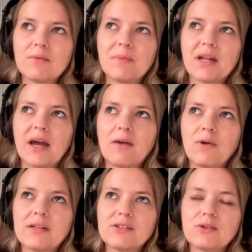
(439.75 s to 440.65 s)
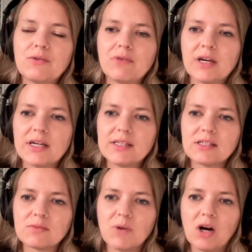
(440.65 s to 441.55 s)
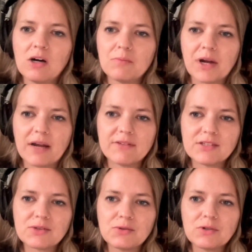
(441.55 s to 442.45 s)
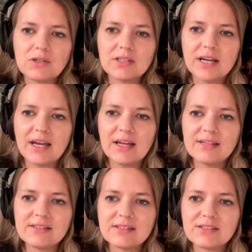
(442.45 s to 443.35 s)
but I went to a very small private school and